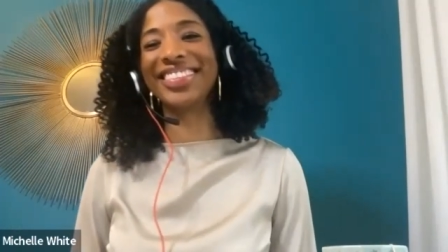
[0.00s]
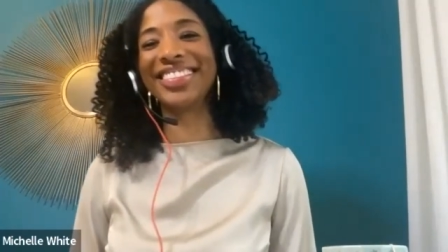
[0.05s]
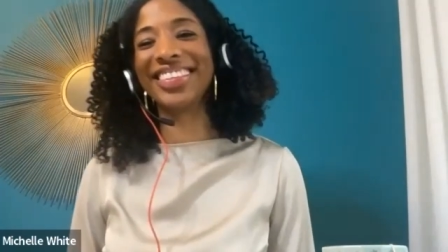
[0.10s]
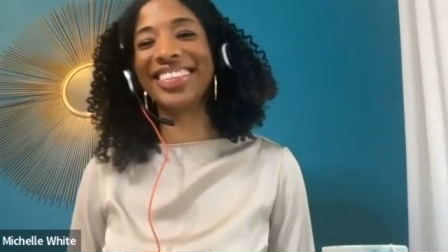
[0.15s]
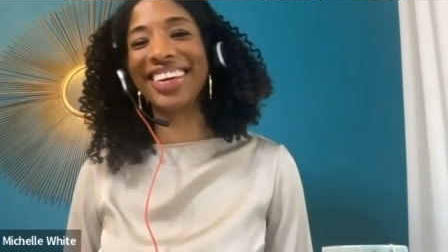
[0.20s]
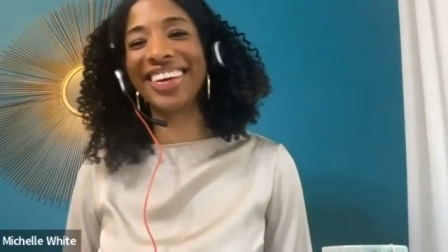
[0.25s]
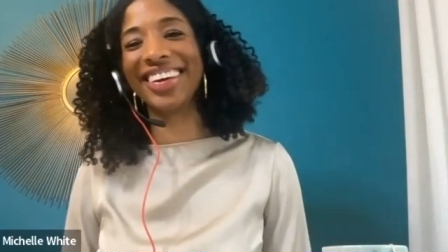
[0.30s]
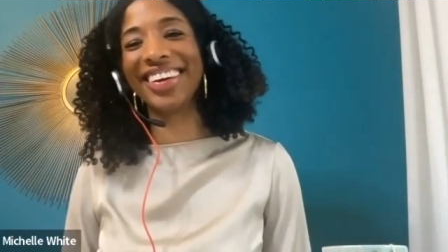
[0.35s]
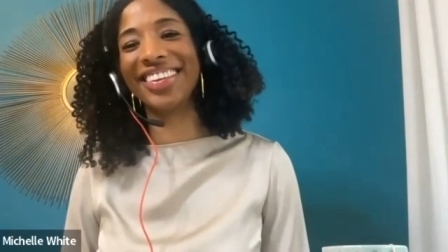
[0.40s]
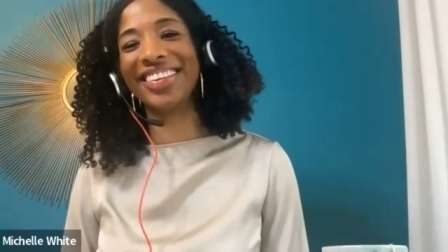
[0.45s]

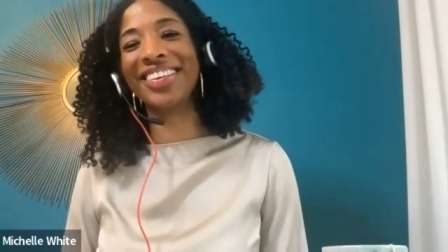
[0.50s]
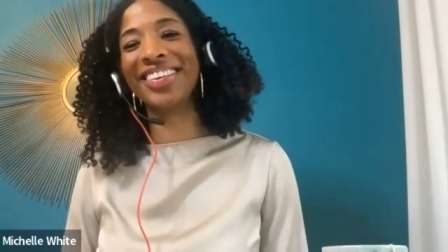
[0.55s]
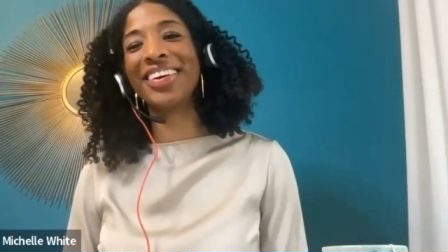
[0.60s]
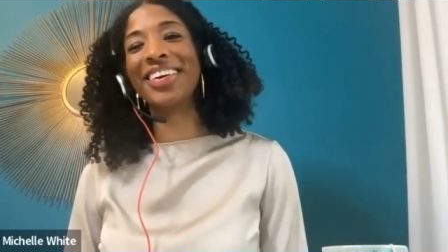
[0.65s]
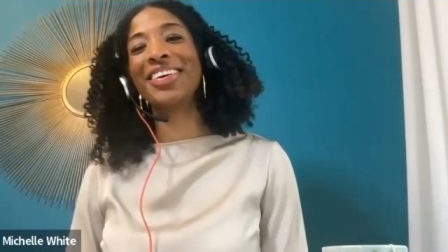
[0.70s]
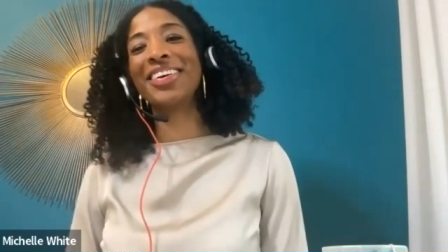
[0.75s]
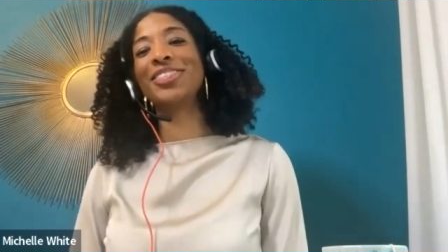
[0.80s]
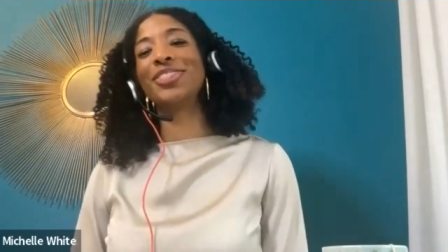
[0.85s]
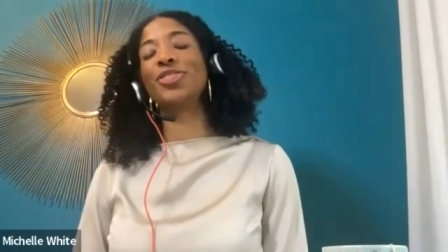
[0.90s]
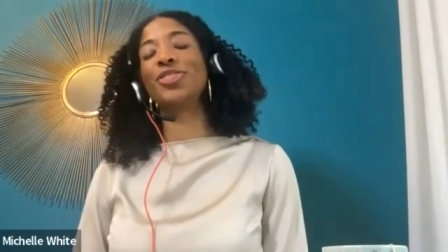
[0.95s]
say, and
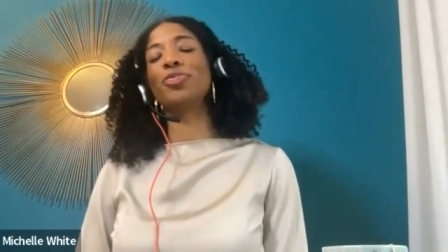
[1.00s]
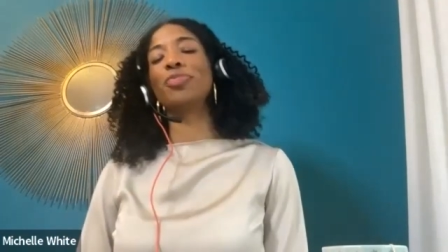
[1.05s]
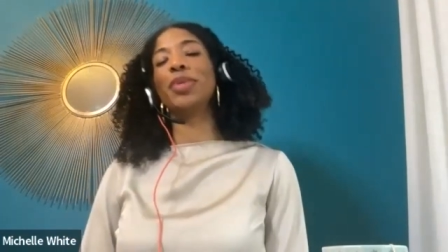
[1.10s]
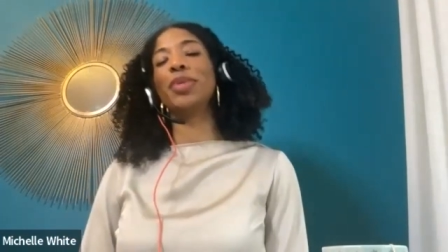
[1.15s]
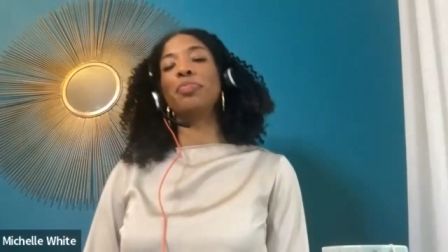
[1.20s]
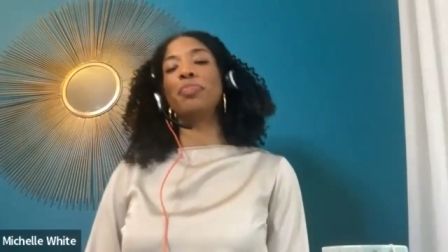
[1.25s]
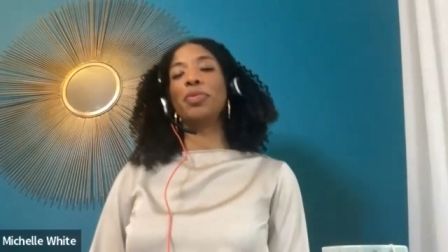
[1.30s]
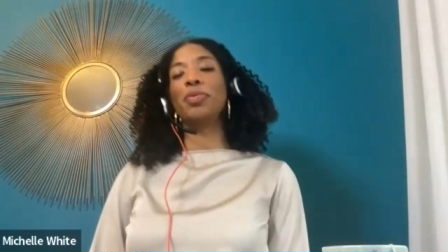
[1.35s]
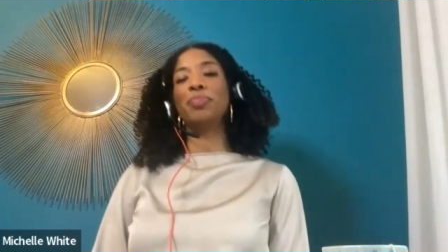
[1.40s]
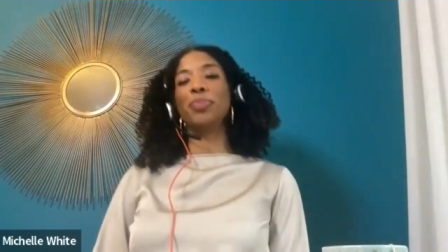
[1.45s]
so
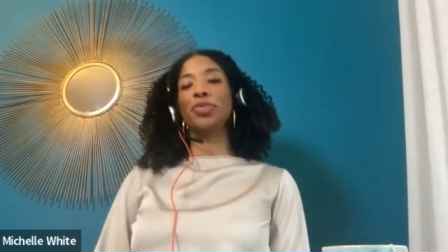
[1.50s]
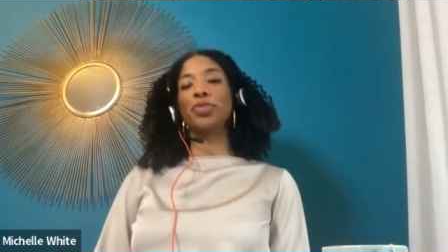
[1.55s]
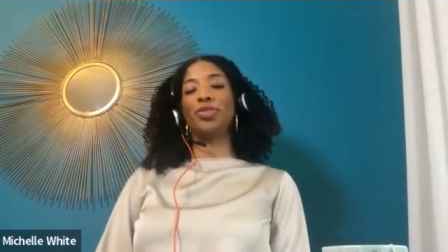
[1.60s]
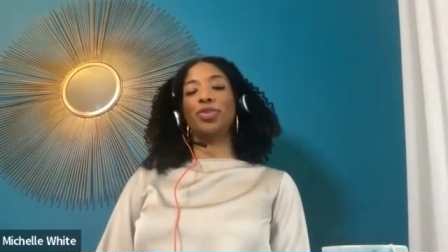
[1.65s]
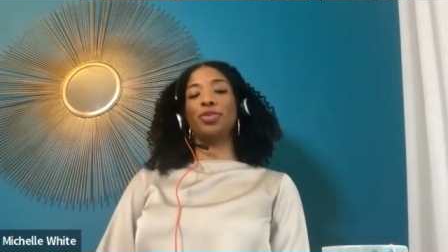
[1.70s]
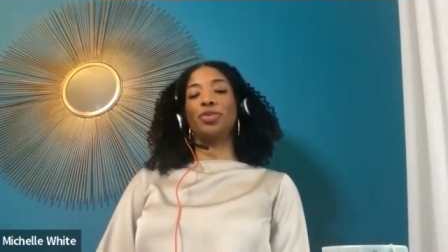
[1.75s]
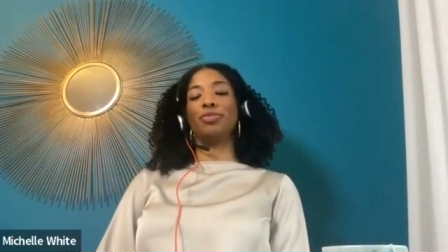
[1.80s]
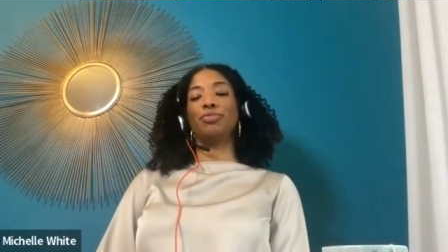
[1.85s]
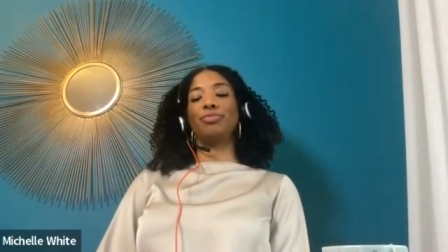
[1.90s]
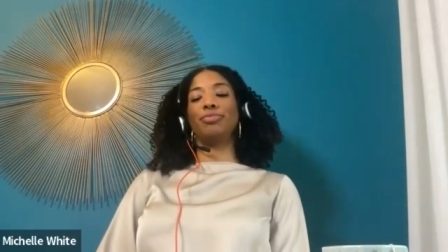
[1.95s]
many people
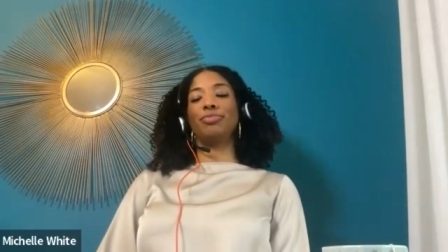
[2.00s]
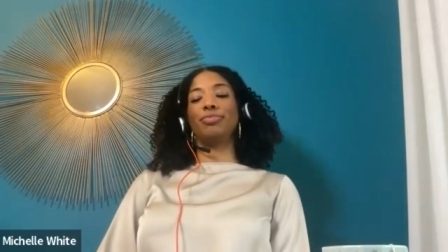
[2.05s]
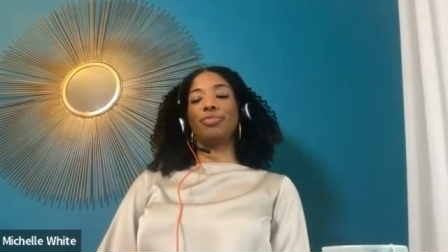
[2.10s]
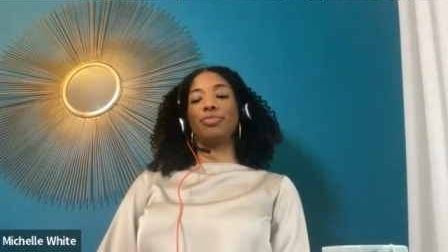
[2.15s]
don't